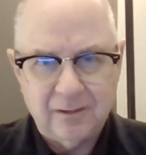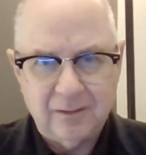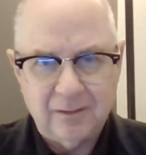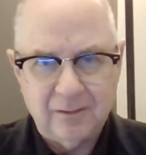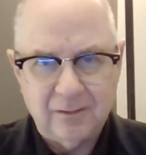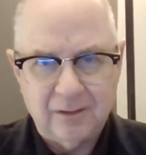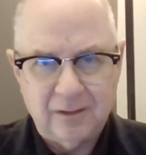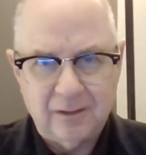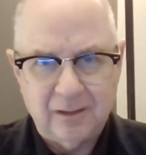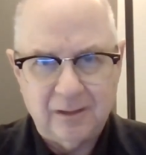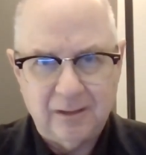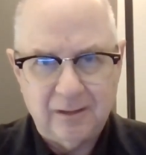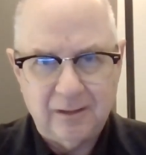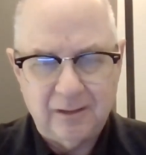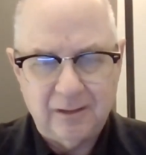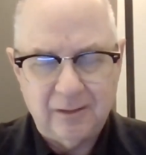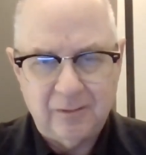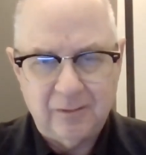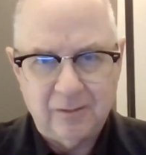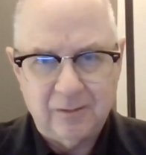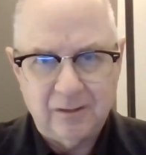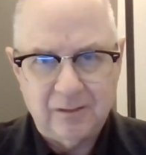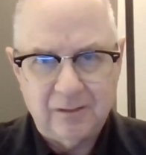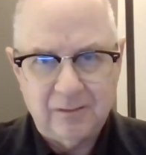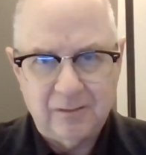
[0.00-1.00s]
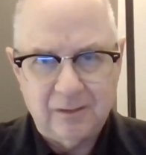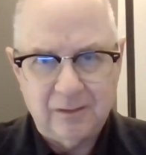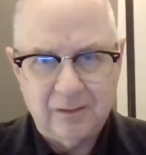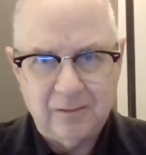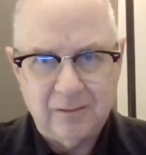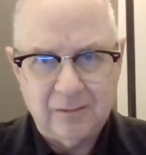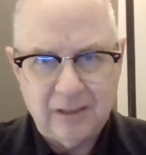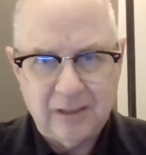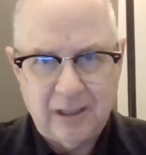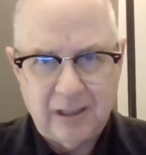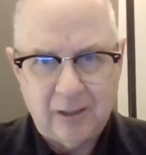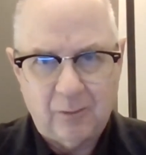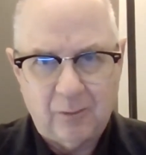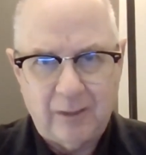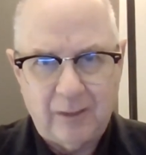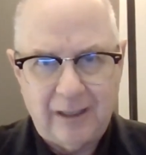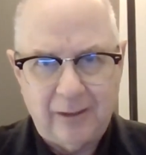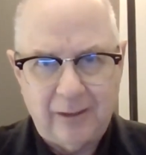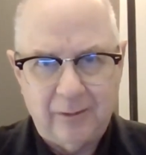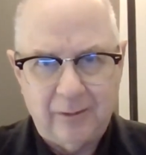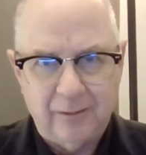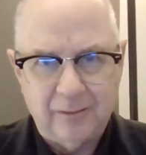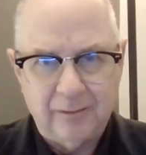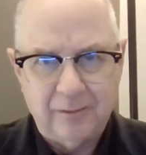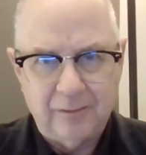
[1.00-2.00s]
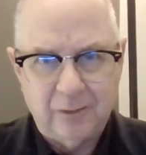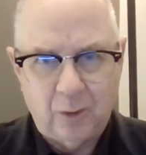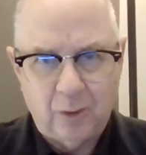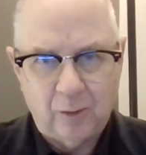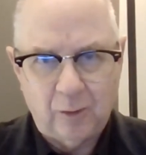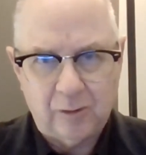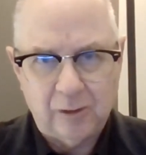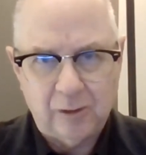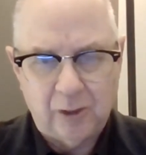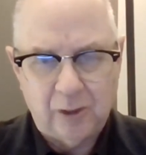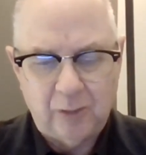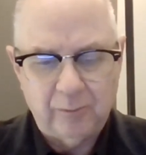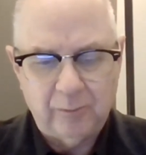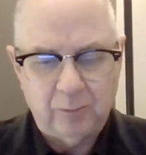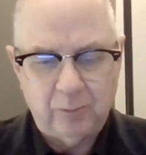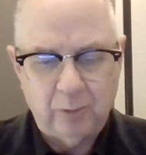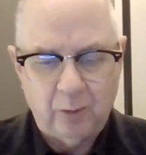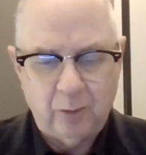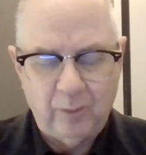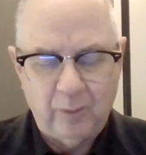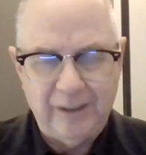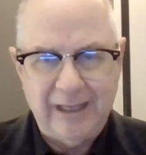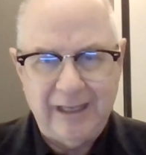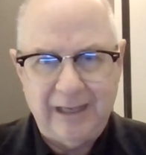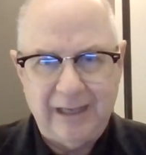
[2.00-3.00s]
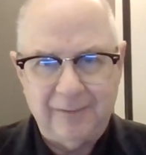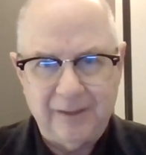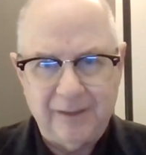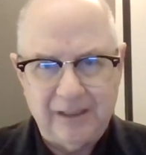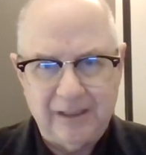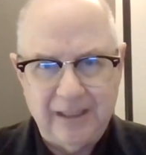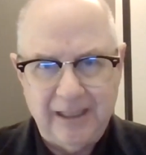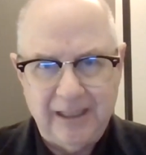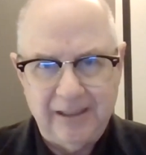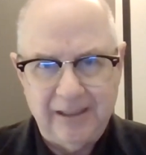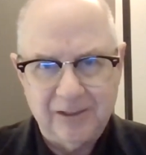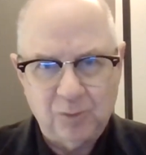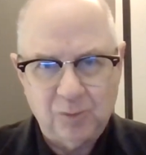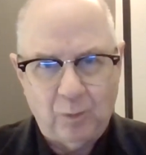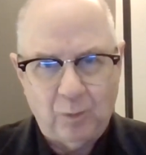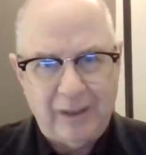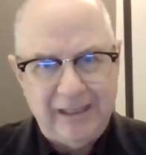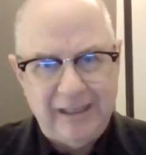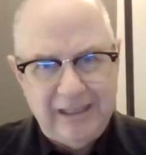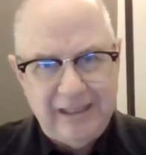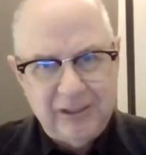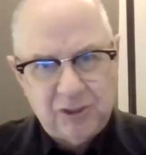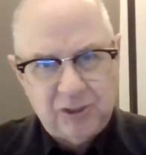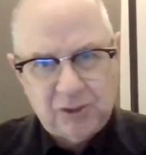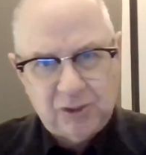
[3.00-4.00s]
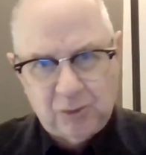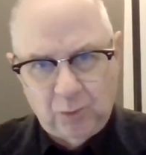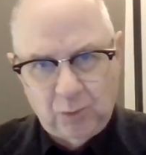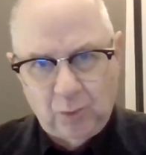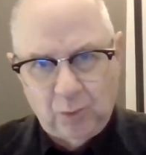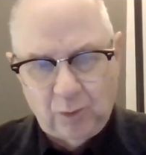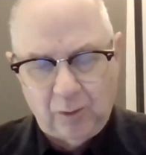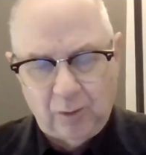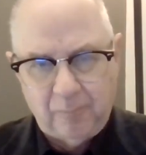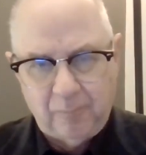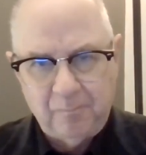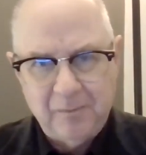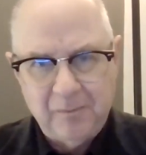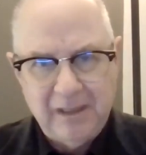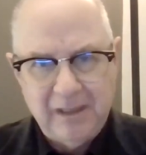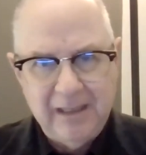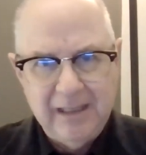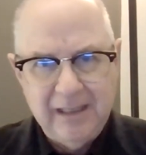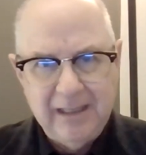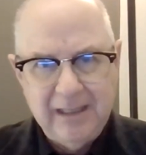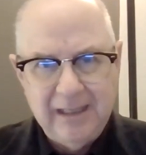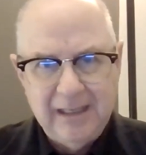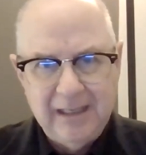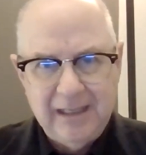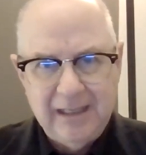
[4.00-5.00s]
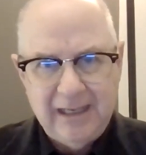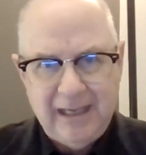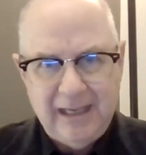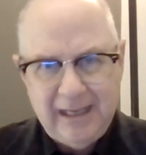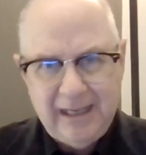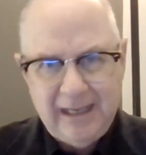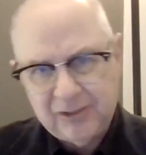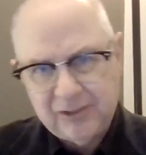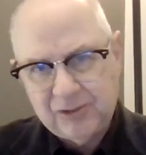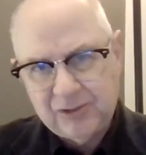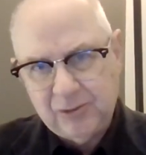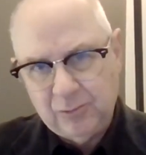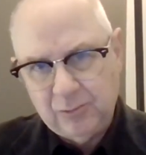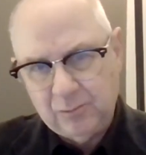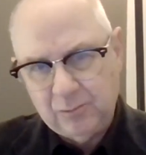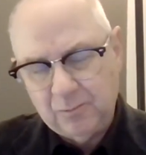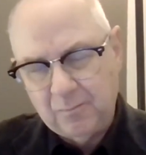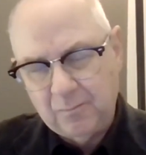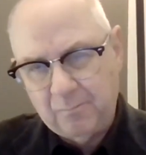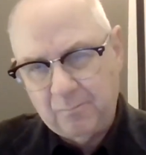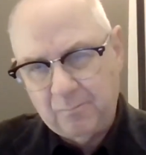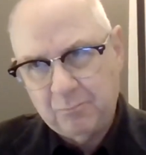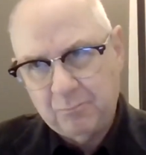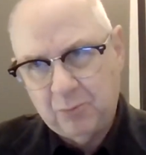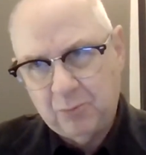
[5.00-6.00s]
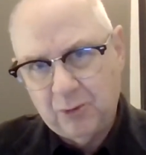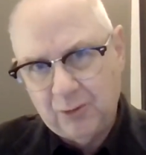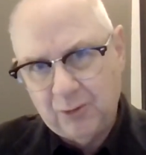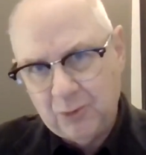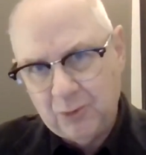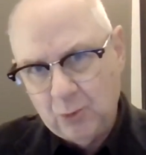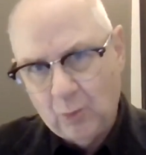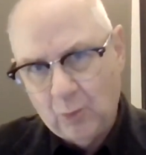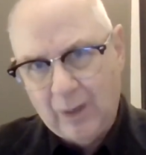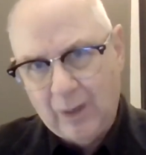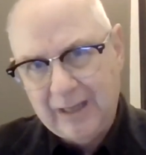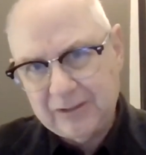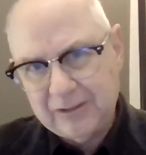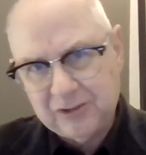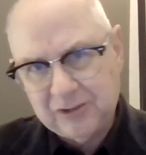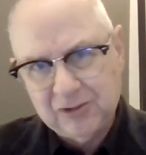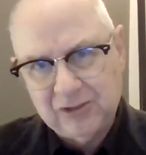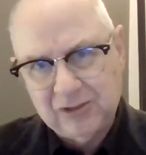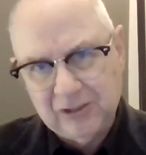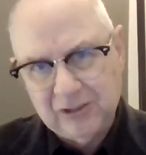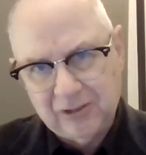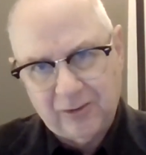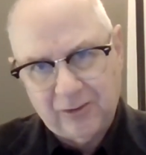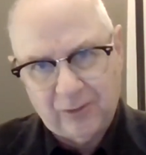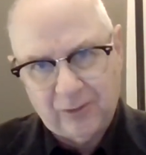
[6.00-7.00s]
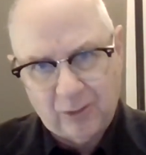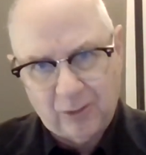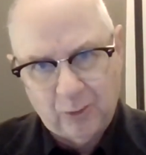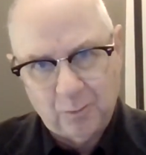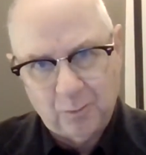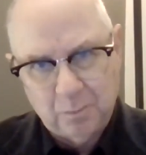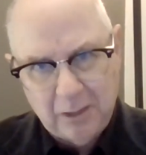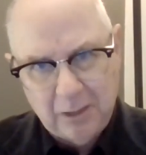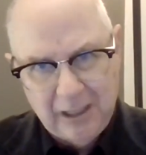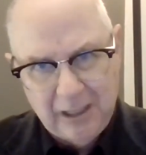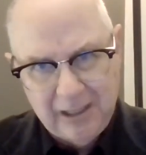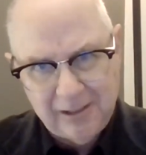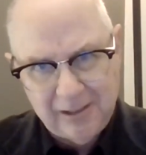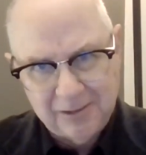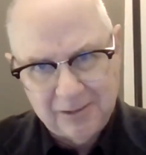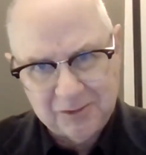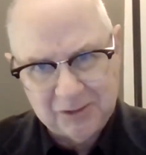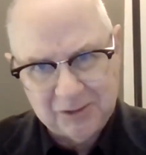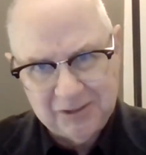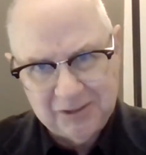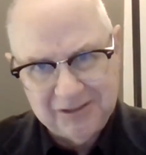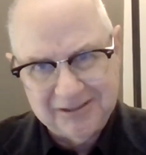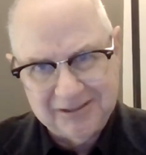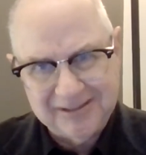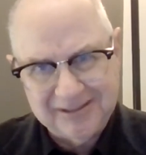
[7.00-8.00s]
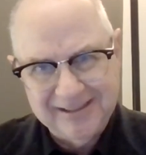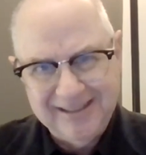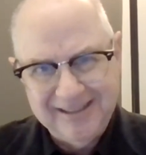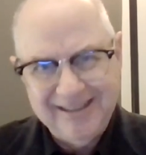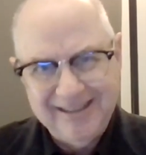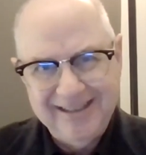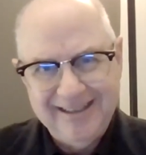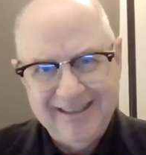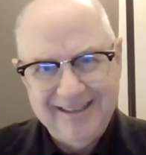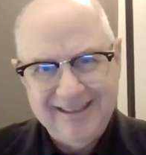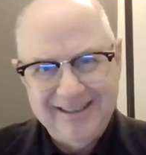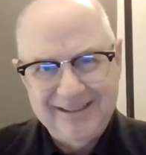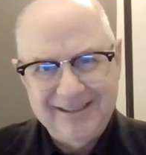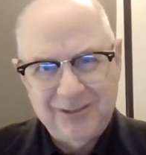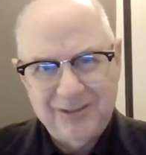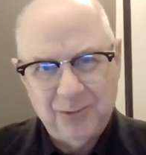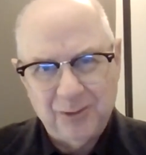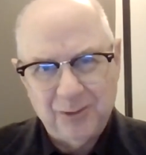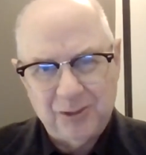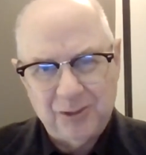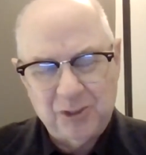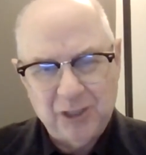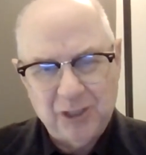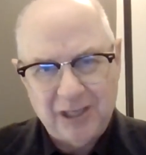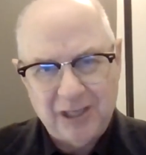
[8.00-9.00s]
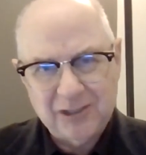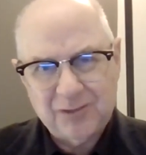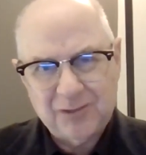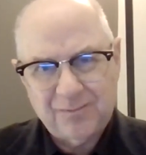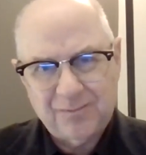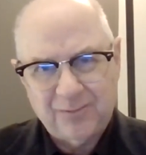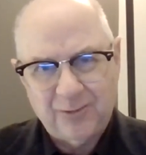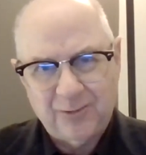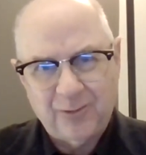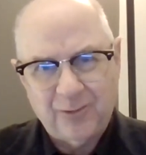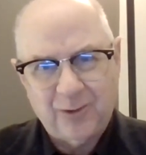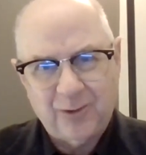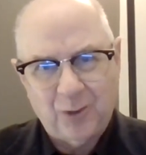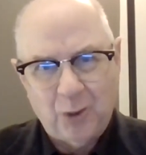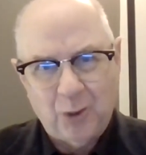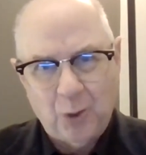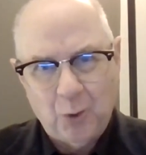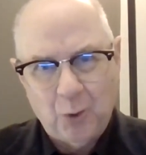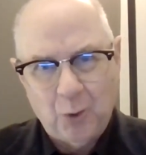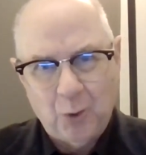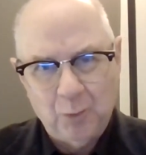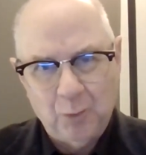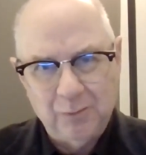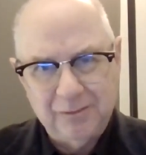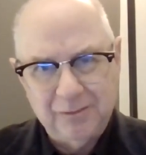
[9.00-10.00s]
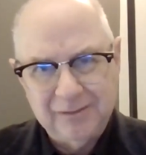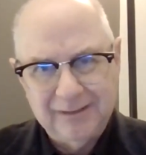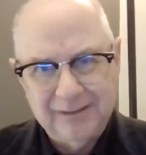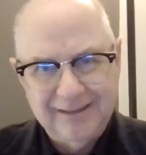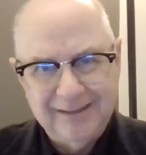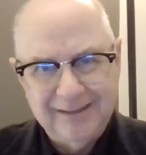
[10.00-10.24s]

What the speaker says: in Colorado and Oklahoma, what we advocate is why each school has to put nuances into their own policies to adjust for their own